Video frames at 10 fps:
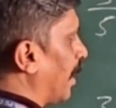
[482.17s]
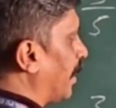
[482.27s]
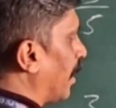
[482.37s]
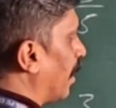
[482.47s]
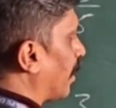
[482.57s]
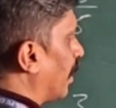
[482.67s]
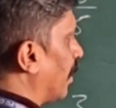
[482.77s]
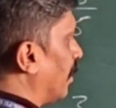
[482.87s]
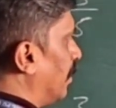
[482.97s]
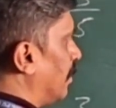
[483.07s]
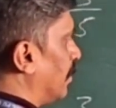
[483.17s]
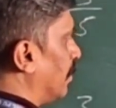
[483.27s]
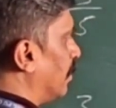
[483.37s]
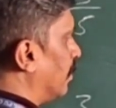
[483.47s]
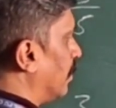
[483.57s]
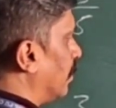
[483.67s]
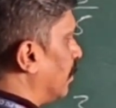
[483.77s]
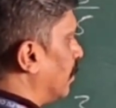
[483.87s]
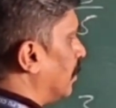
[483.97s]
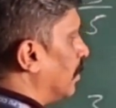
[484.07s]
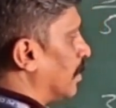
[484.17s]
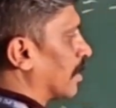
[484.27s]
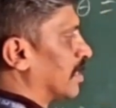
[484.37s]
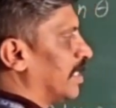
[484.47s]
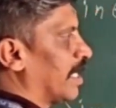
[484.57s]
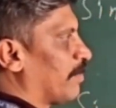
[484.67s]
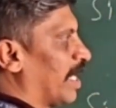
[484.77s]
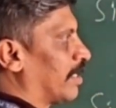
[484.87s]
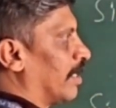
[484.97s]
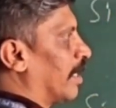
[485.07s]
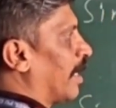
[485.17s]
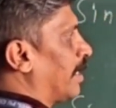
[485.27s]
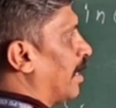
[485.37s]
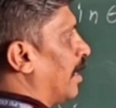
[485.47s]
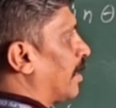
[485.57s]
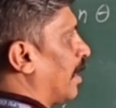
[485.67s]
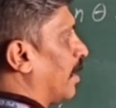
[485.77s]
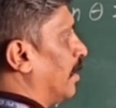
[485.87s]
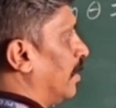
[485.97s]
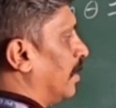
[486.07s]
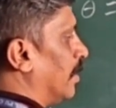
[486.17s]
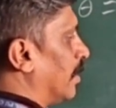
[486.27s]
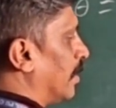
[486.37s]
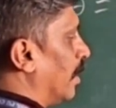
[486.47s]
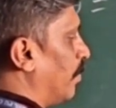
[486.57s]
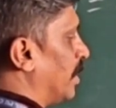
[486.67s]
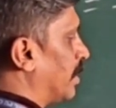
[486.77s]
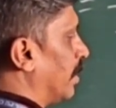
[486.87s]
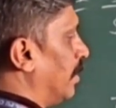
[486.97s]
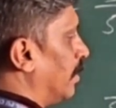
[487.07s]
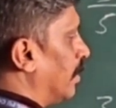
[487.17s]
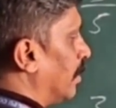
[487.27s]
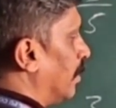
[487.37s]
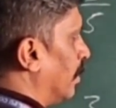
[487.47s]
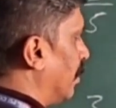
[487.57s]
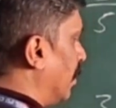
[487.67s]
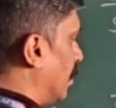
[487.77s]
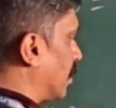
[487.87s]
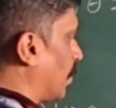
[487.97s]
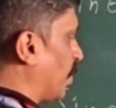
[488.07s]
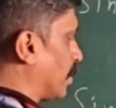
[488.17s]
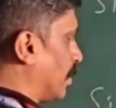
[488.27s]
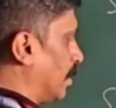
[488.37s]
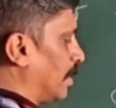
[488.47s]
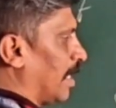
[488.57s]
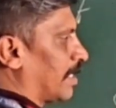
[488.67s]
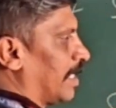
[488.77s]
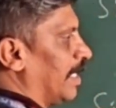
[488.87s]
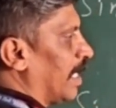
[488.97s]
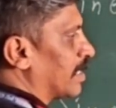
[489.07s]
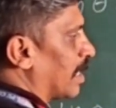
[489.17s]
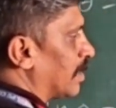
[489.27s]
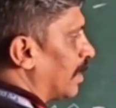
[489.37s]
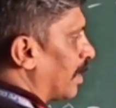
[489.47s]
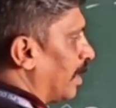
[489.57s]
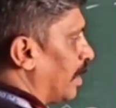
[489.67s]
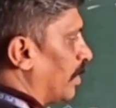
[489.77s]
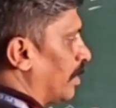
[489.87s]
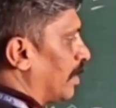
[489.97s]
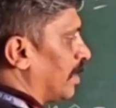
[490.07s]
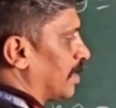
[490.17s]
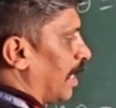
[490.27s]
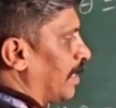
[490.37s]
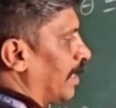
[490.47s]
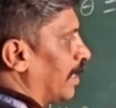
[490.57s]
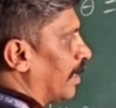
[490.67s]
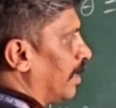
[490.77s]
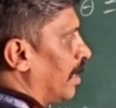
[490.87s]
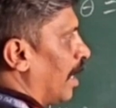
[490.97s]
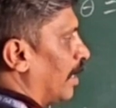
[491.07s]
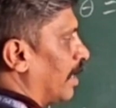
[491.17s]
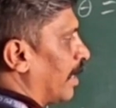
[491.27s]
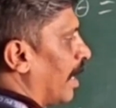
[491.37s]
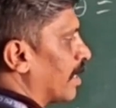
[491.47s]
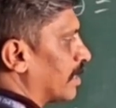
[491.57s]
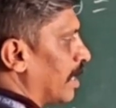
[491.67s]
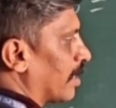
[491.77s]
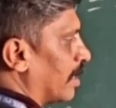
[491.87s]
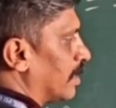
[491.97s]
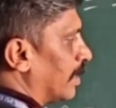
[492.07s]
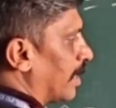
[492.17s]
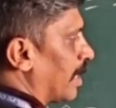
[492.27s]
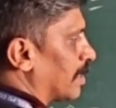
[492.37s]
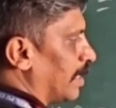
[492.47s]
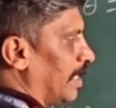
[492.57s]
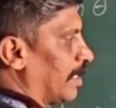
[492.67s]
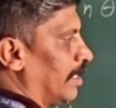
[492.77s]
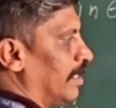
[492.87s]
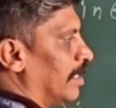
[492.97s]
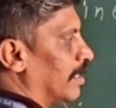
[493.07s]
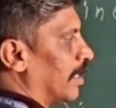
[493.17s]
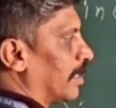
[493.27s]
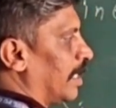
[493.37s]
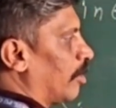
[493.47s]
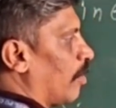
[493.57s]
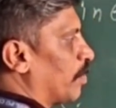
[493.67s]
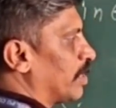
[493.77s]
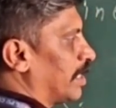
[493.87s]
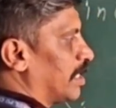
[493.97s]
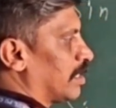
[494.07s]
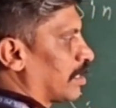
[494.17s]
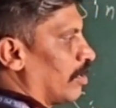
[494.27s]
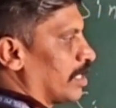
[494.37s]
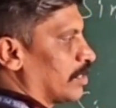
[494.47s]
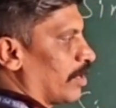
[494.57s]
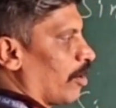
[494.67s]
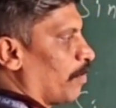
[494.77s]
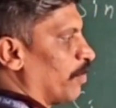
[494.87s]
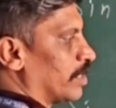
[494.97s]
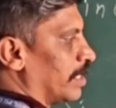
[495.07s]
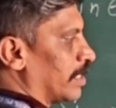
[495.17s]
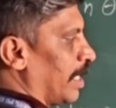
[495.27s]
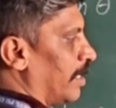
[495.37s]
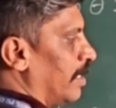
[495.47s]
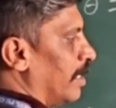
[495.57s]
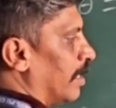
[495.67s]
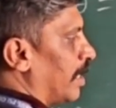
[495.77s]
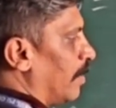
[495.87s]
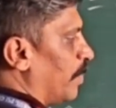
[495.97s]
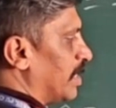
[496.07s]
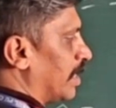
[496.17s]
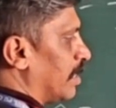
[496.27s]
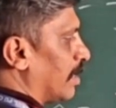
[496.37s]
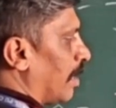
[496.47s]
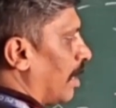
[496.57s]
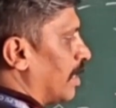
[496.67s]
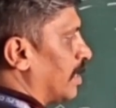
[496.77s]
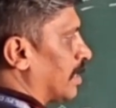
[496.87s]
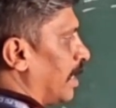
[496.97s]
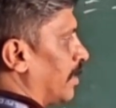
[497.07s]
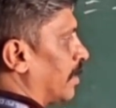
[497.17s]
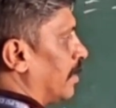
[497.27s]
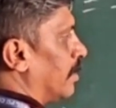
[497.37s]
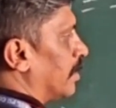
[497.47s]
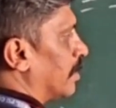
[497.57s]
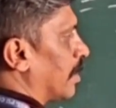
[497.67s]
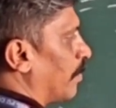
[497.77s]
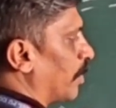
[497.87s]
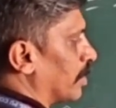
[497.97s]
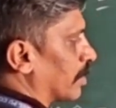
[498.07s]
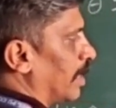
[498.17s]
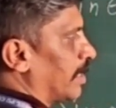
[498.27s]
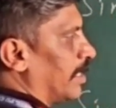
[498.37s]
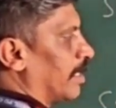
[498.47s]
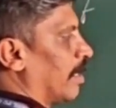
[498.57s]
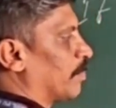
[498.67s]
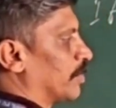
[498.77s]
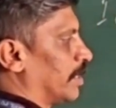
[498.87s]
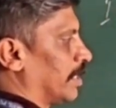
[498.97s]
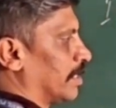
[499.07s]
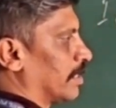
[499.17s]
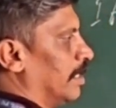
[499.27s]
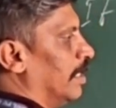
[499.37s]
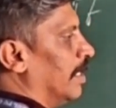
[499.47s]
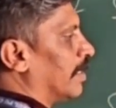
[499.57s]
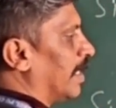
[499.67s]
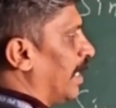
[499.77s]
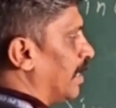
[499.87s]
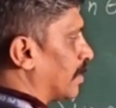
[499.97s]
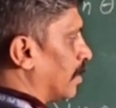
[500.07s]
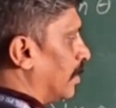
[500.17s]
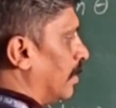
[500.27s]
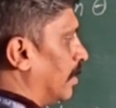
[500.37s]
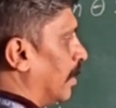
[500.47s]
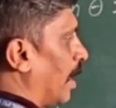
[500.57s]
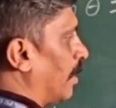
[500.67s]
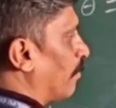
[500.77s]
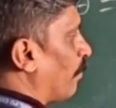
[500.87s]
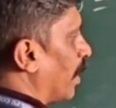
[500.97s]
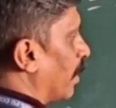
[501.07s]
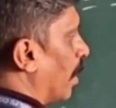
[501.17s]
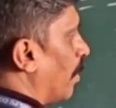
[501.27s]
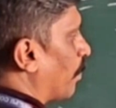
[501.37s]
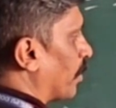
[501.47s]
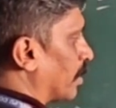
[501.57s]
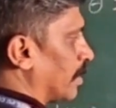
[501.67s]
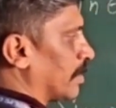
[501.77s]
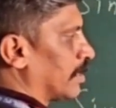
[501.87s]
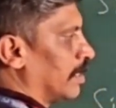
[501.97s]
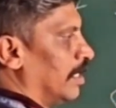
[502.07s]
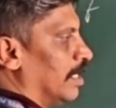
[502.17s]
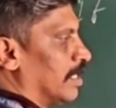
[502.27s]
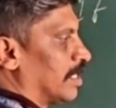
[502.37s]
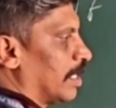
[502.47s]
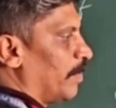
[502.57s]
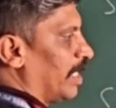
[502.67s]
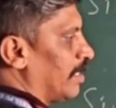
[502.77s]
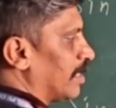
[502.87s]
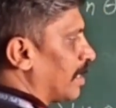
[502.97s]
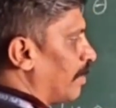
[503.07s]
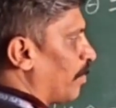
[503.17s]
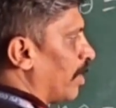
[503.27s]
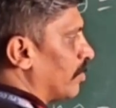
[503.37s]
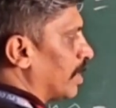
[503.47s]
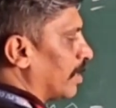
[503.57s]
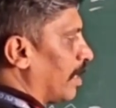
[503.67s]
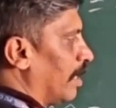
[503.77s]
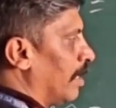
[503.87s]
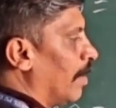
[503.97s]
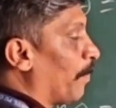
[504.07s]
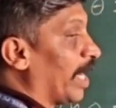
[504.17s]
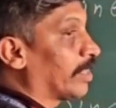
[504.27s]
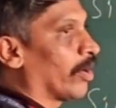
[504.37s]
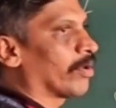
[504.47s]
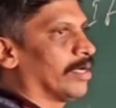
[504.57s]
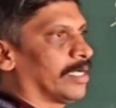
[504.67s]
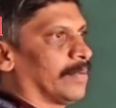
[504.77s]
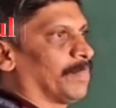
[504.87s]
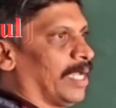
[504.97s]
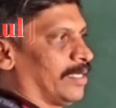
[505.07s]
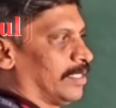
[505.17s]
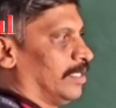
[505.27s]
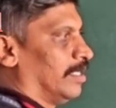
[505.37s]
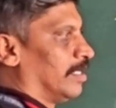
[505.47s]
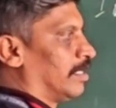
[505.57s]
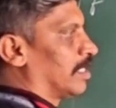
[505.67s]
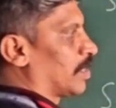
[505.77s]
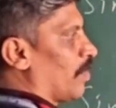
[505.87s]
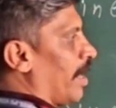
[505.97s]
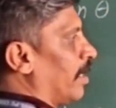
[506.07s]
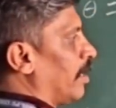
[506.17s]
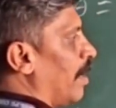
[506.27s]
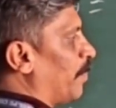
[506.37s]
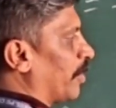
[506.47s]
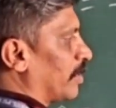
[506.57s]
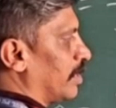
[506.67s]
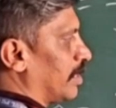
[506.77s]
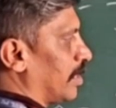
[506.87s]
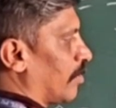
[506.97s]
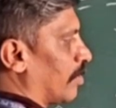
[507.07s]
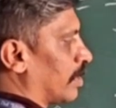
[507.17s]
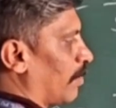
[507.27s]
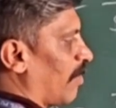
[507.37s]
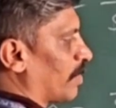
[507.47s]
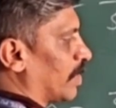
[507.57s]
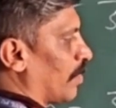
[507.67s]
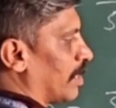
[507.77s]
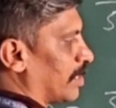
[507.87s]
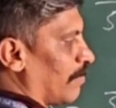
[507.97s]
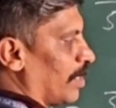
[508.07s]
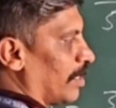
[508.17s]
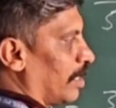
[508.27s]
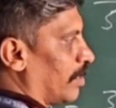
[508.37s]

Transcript: right angle triangle. Consider what? Right angle triangle. ABC. Suppose that theta is considered anyone, there is 90 degree, either A or C are considered as theta. That theta opposite is called as what? Opposite side. That BC is adjacent, this is hypotenuse, 90 degree opposite is 3 is and 5 hypotenuse. Just remaining this side by using the Pythagorean triplet. The square on the hypotenuse is equal to sum of the squares of the